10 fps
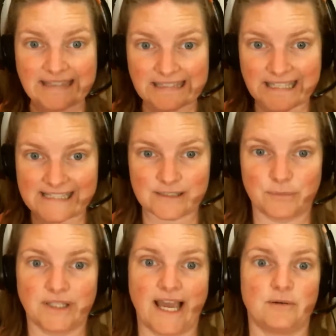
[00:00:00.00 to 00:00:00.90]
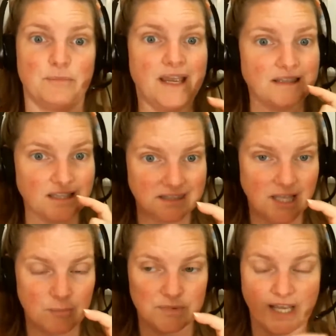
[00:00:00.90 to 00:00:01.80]
the lesson plan, make the
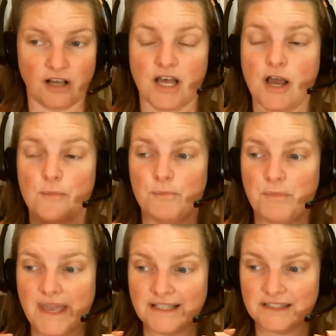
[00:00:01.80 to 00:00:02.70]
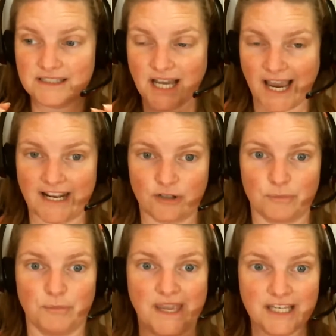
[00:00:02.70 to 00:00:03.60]
thumbnail, make the title,
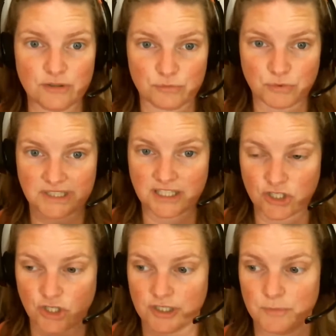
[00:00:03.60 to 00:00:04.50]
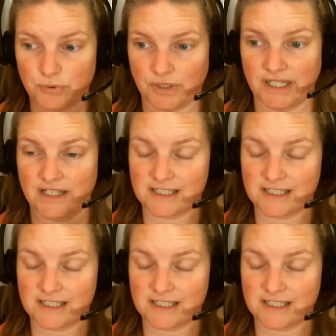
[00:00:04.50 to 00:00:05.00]
make it really good and pretty, and